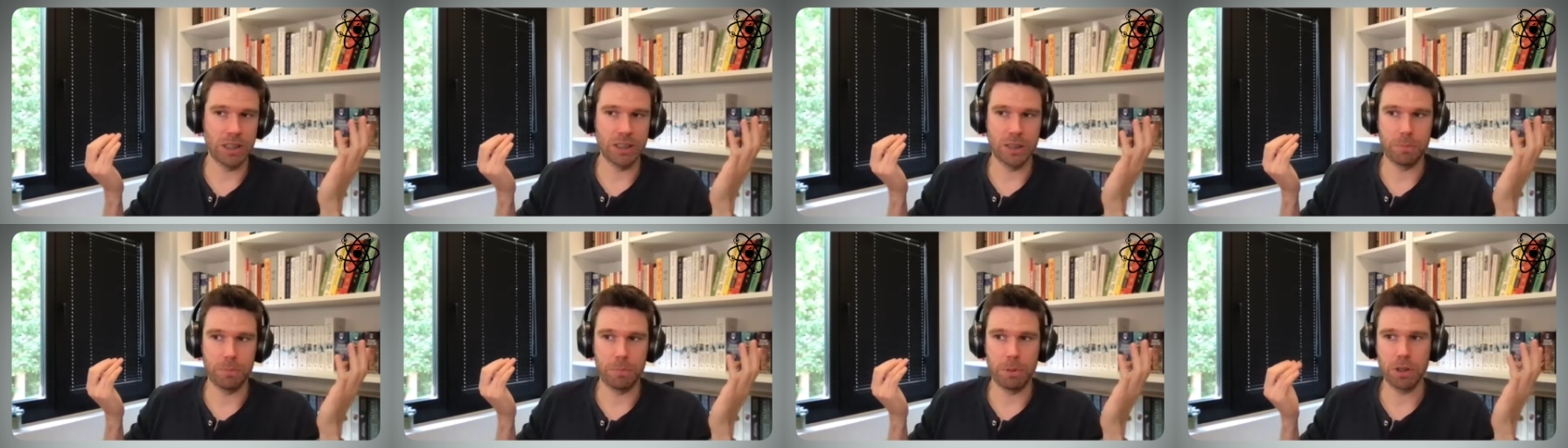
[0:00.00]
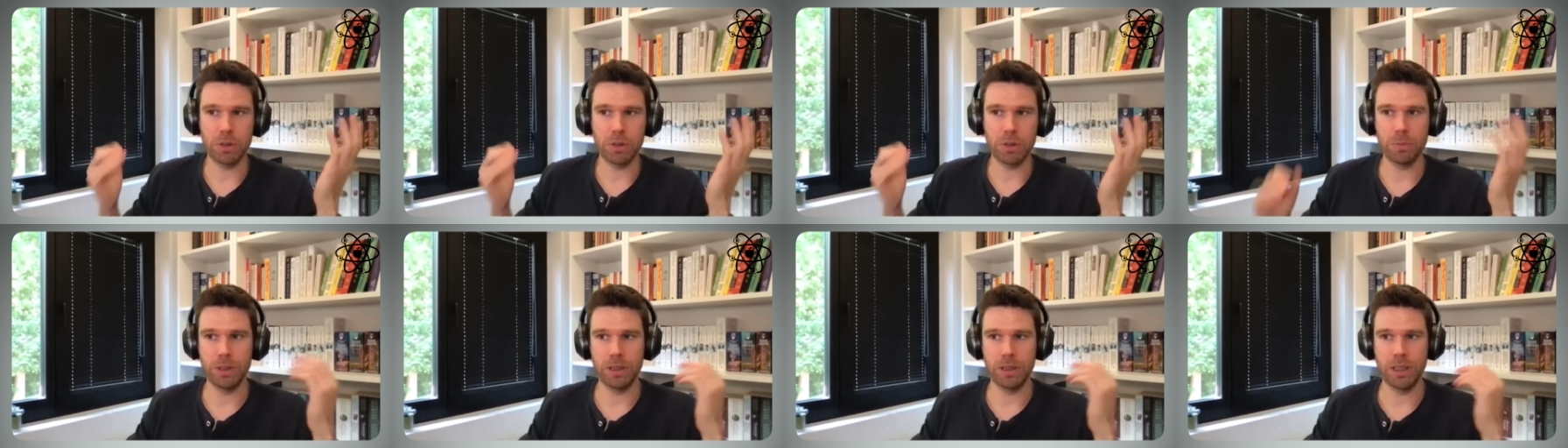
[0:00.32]

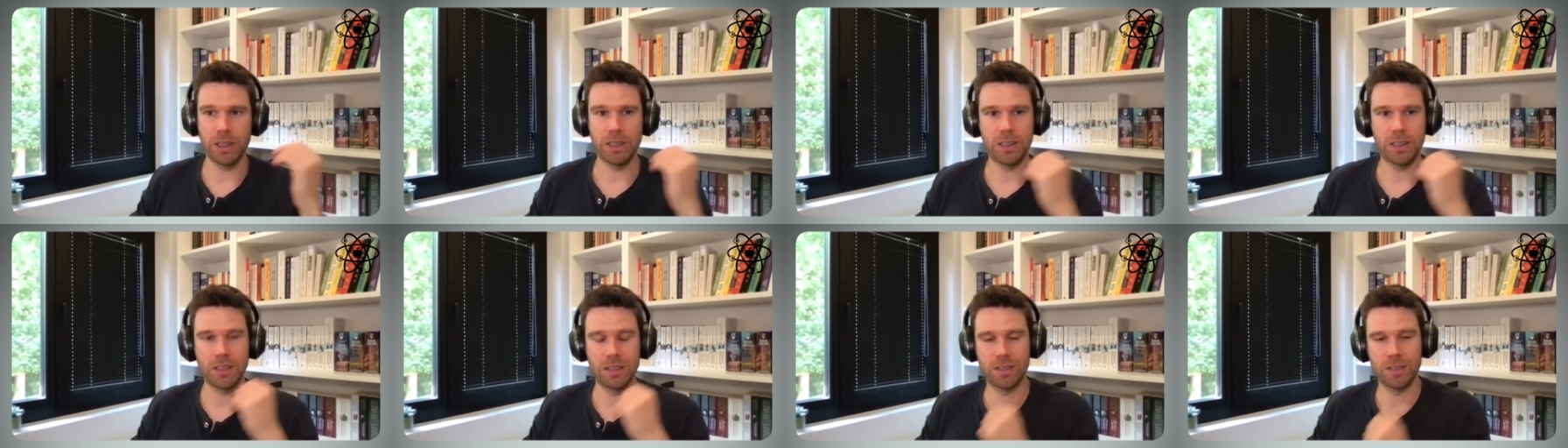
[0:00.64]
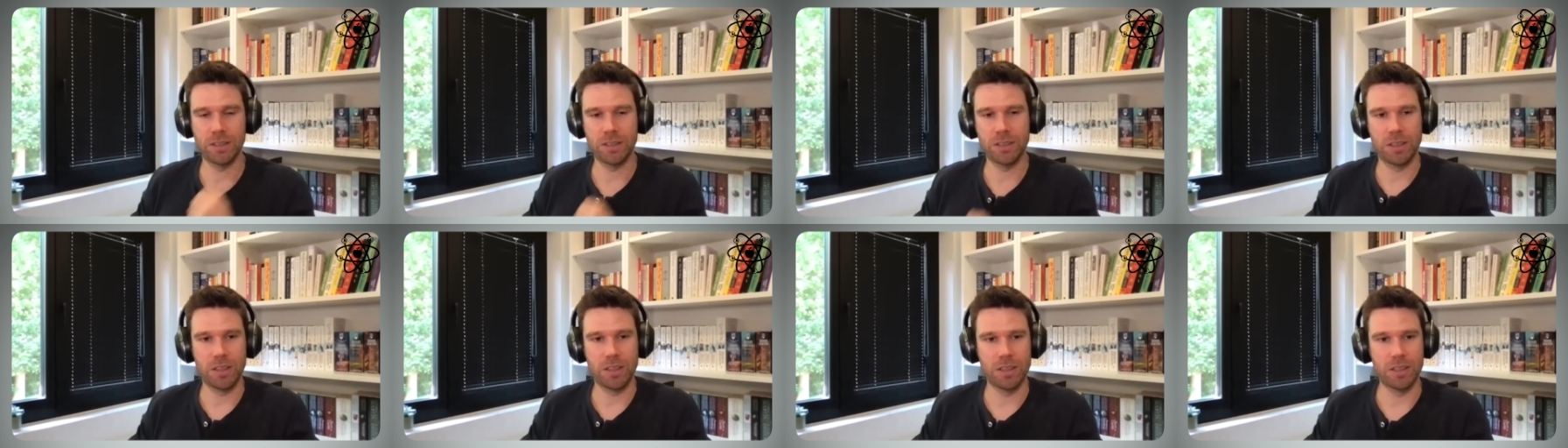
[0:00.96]
possible that there's
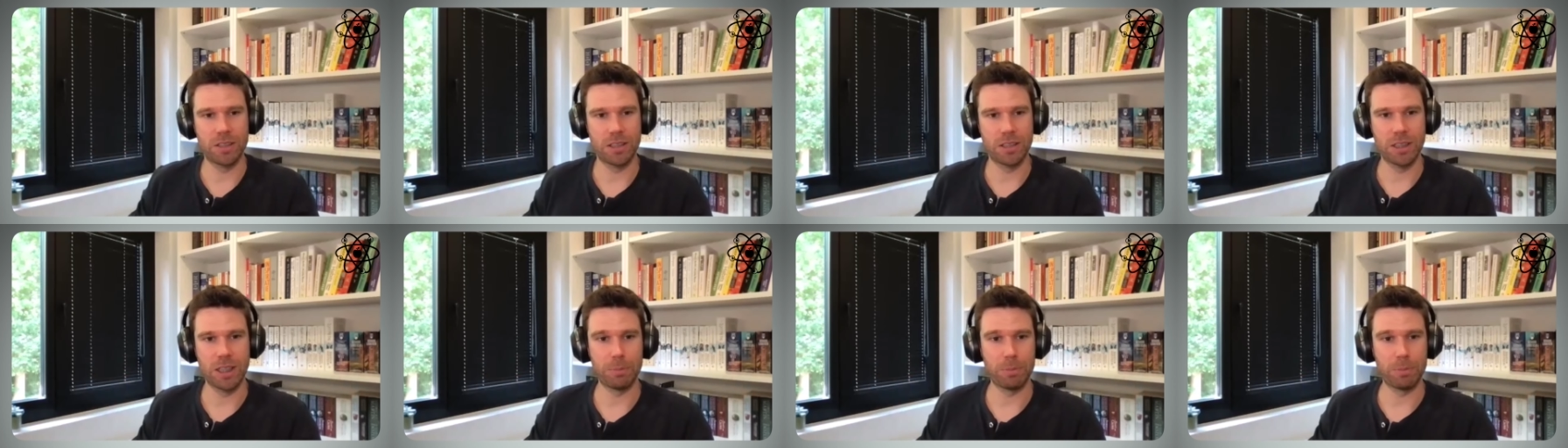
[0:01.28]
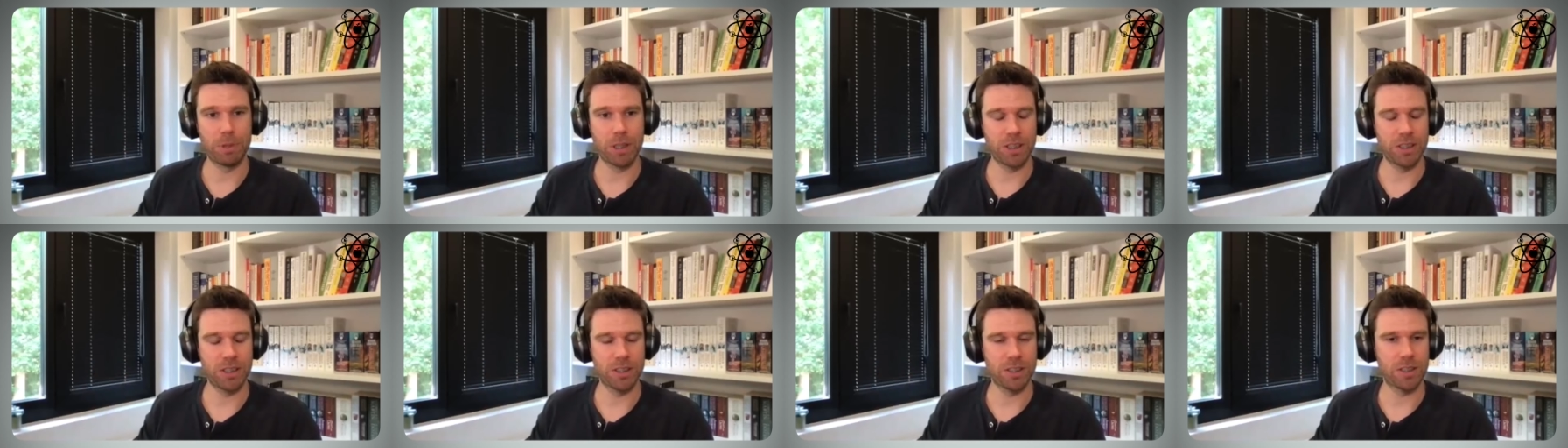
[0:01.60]
an
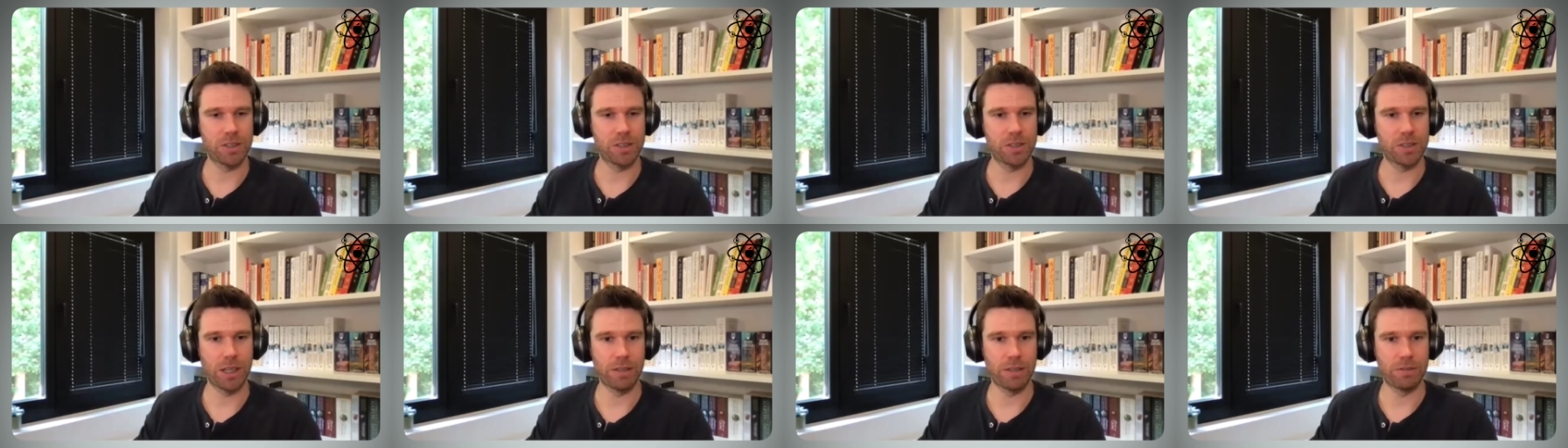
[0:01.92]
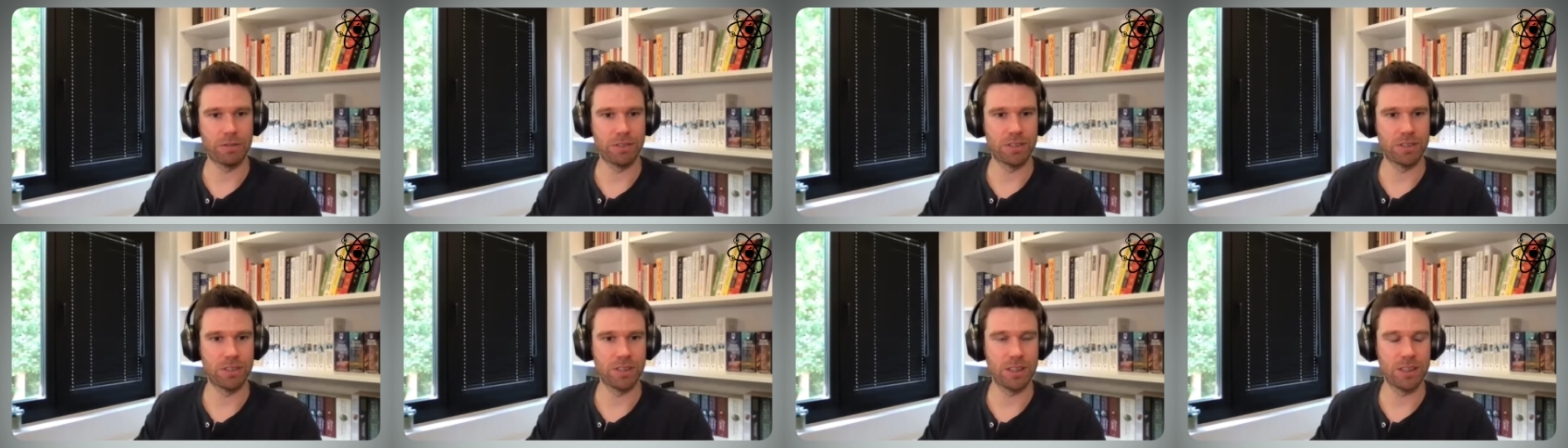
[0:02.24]
adaptation that you
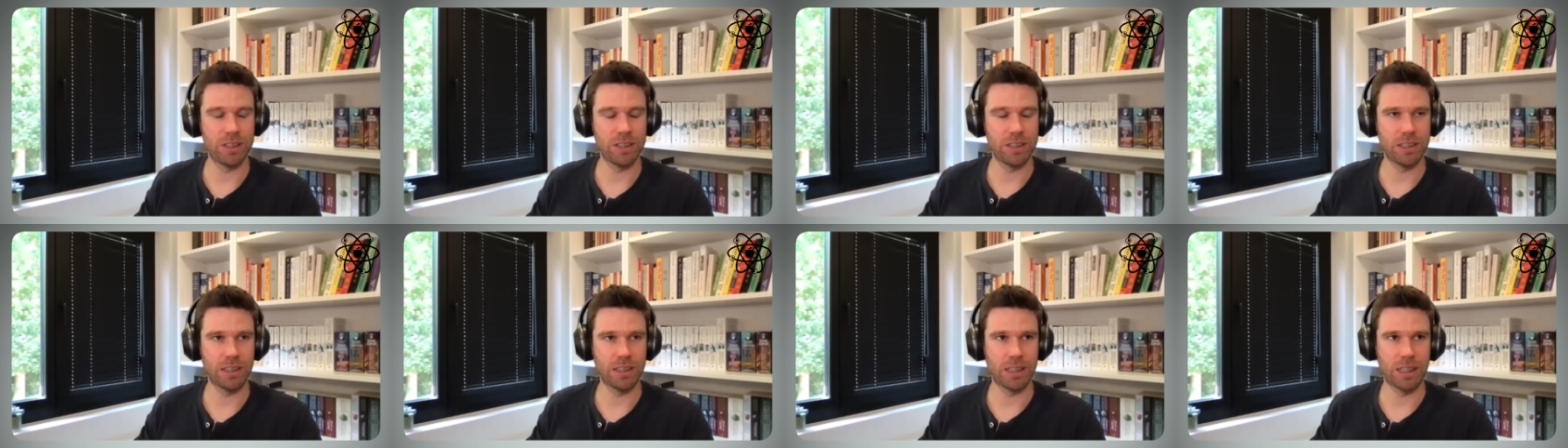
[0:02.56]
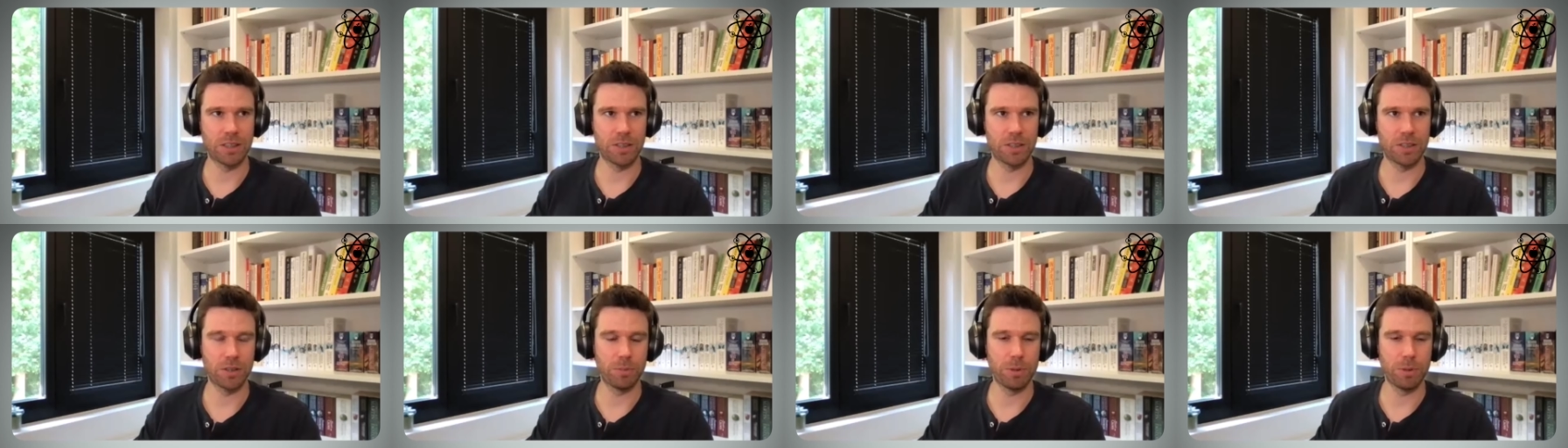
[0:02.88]
haven't seen and
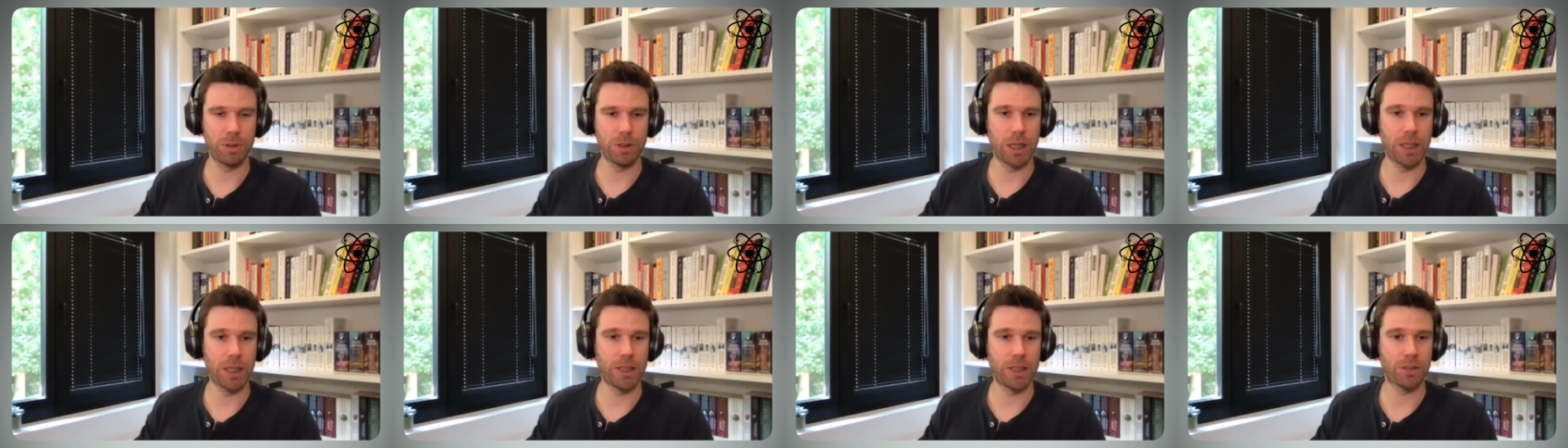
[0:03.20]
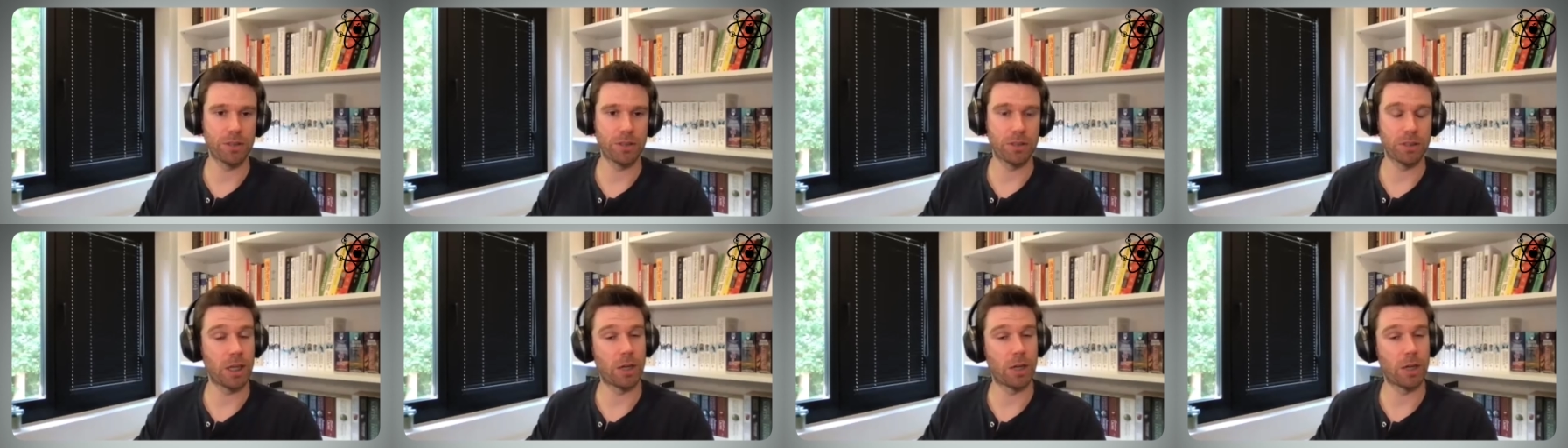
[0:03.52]
that should be dangerous?